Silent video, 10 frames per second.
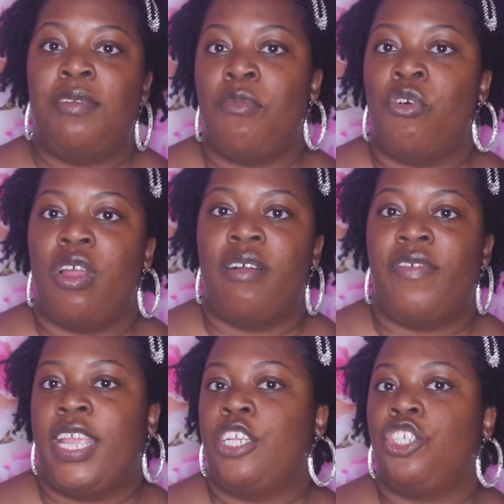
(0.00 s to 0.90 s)
more of
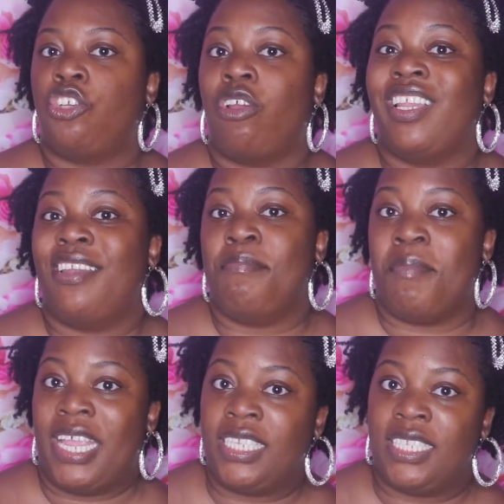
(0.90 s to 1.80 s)
a Charlotte
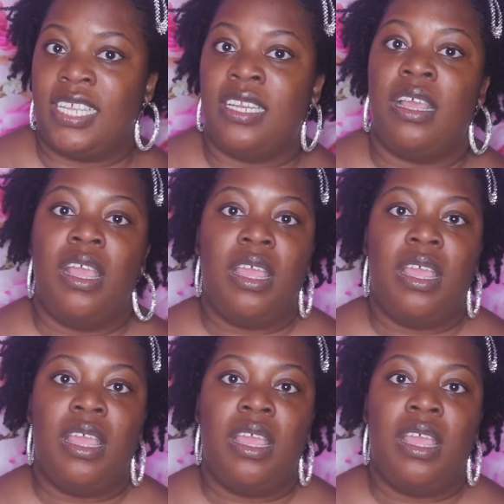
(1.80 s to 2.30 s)
Mason